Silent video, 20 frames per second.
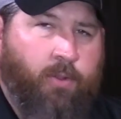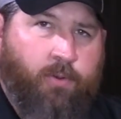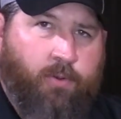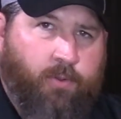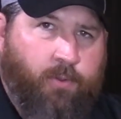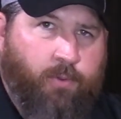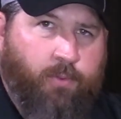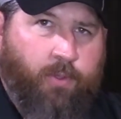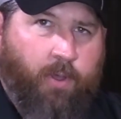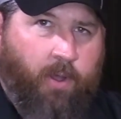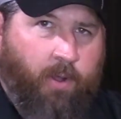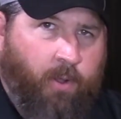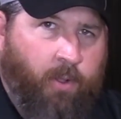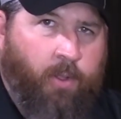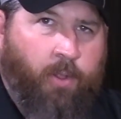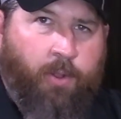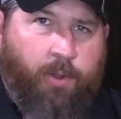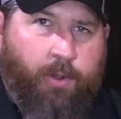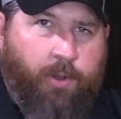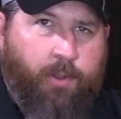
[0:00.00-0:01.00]
to the
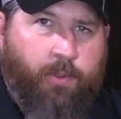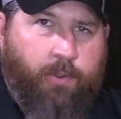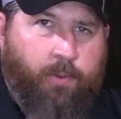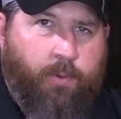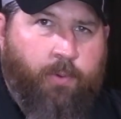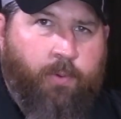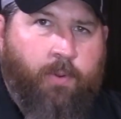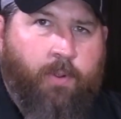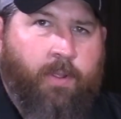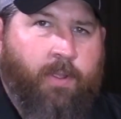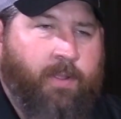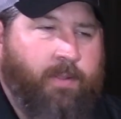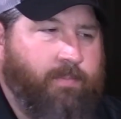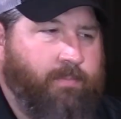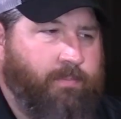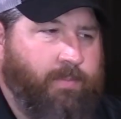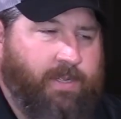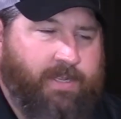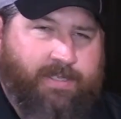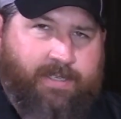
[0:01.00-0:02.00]
all-new
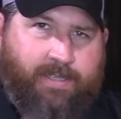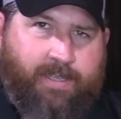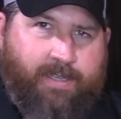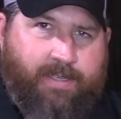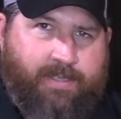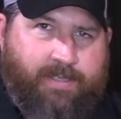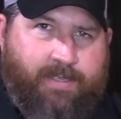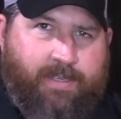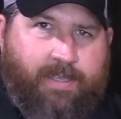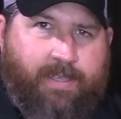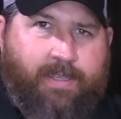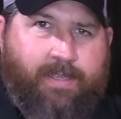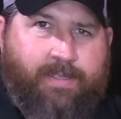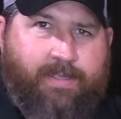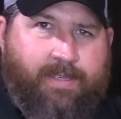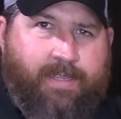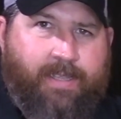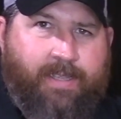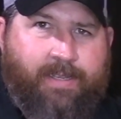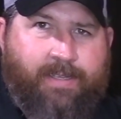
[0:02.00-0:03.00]
Muzzy XD
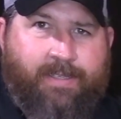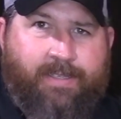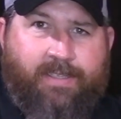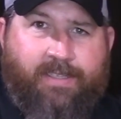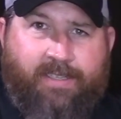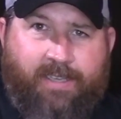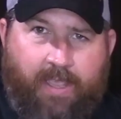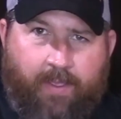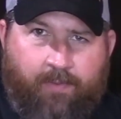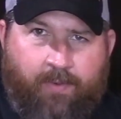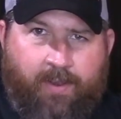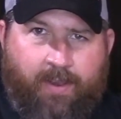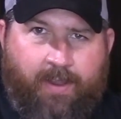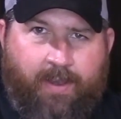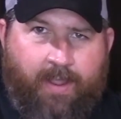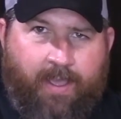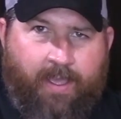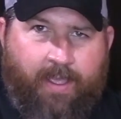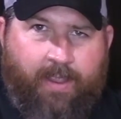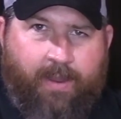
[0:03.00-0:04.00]

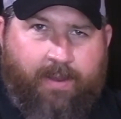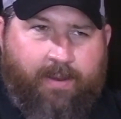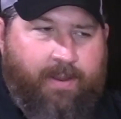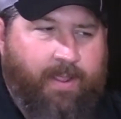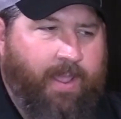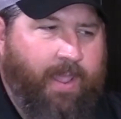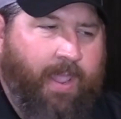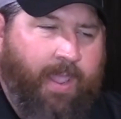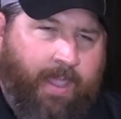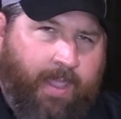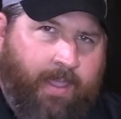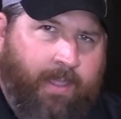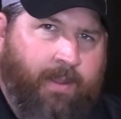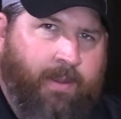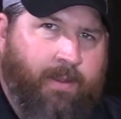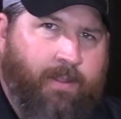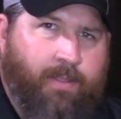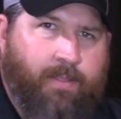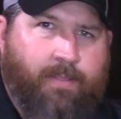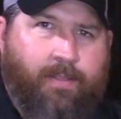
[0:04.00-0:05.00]
1079
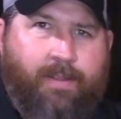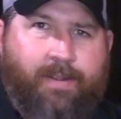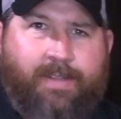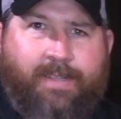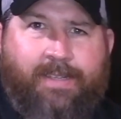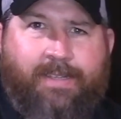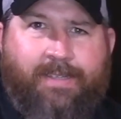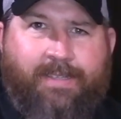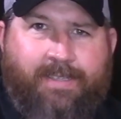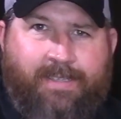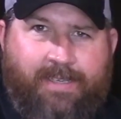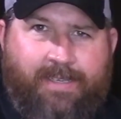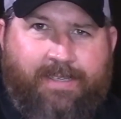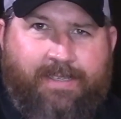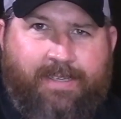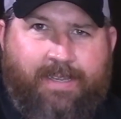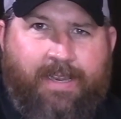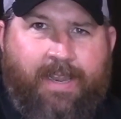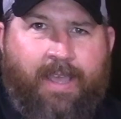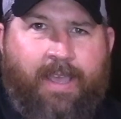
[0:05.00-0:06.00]
and the
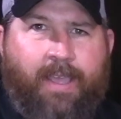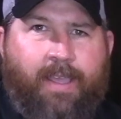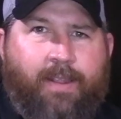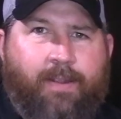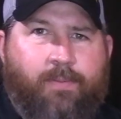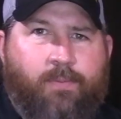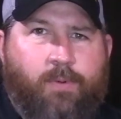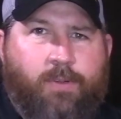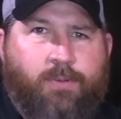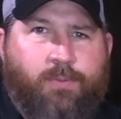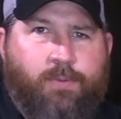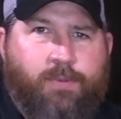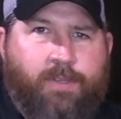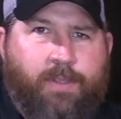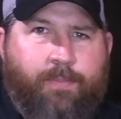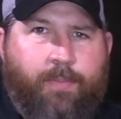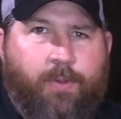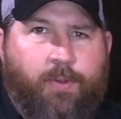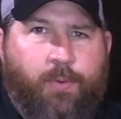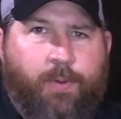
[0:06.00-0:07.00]
1069, which was
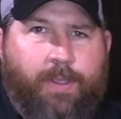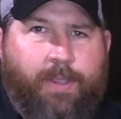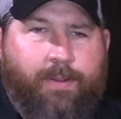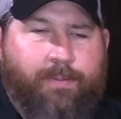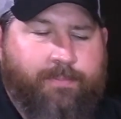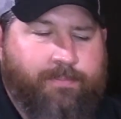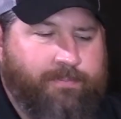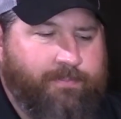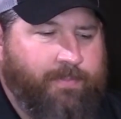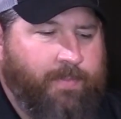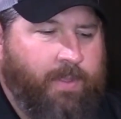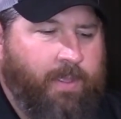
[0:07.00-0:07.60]
in between.